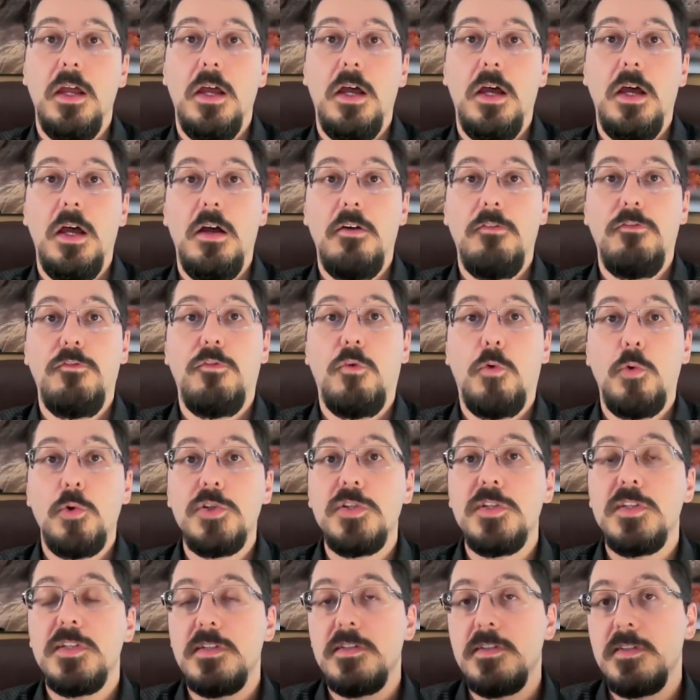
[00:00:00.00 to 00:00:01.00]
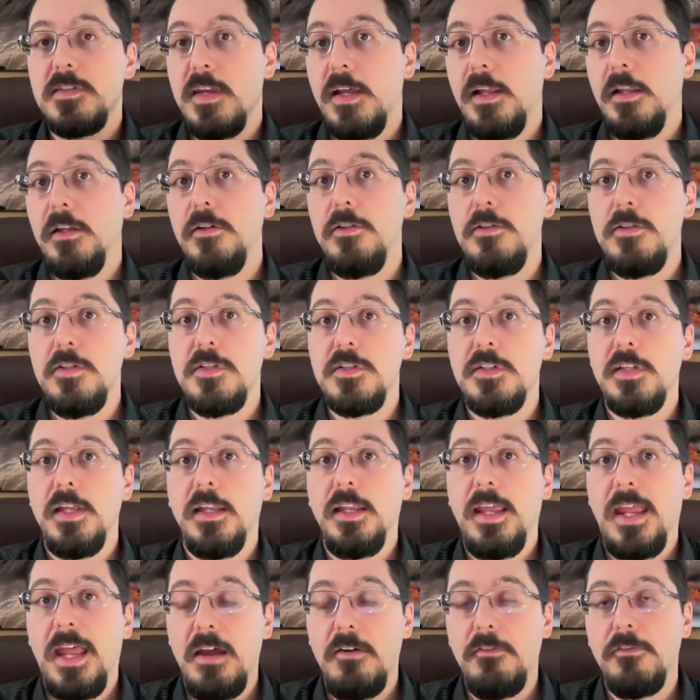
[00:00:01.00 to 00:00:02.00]
uh, forced sellers that
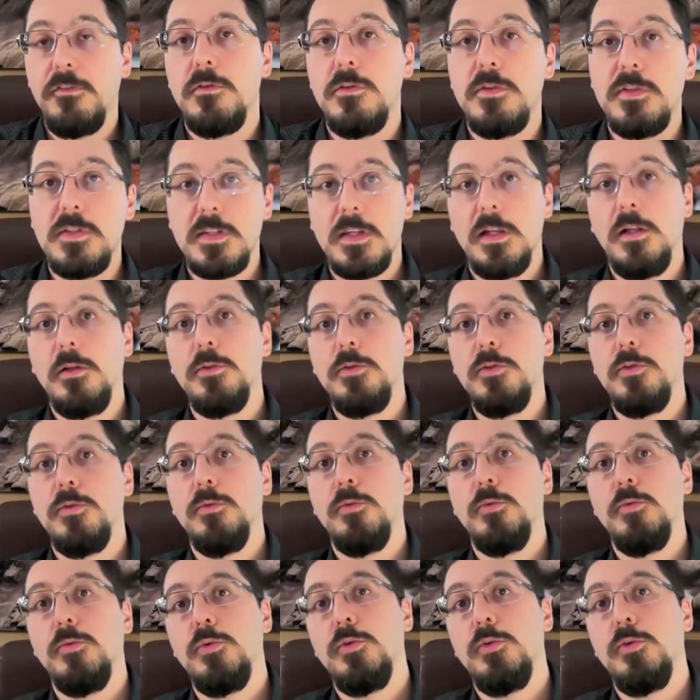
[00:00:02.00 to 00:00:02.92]
have to sell to,